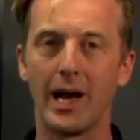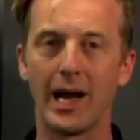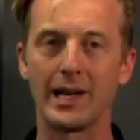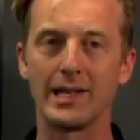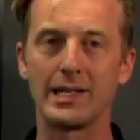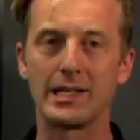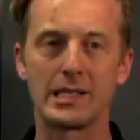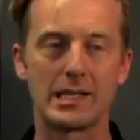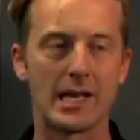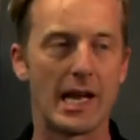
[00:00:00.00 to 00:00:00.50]

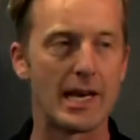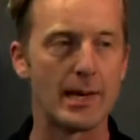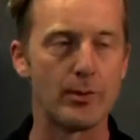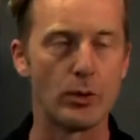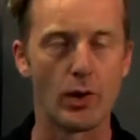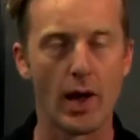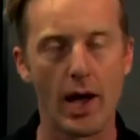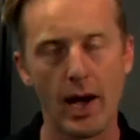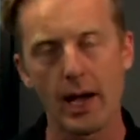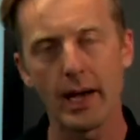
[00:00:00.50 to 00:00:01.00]

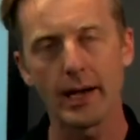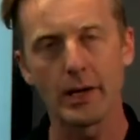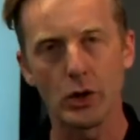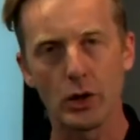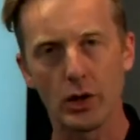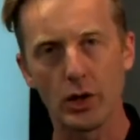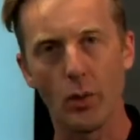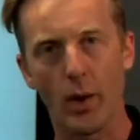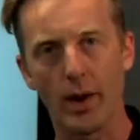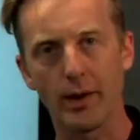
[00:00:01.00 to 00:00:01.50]
Understandable. Now, at
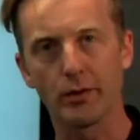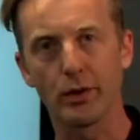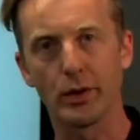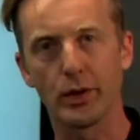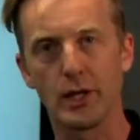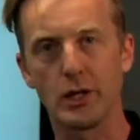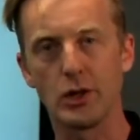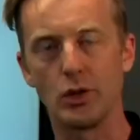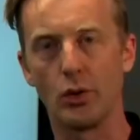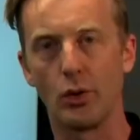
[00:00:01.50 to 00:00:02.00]
uni, one of the
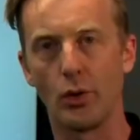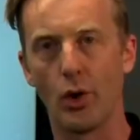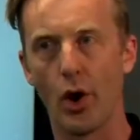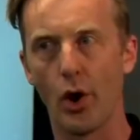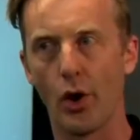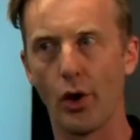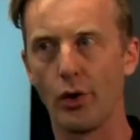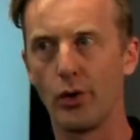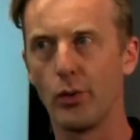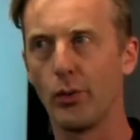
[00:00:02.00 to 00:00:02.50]
things you'll
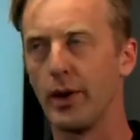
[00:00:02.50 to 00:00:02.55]
know,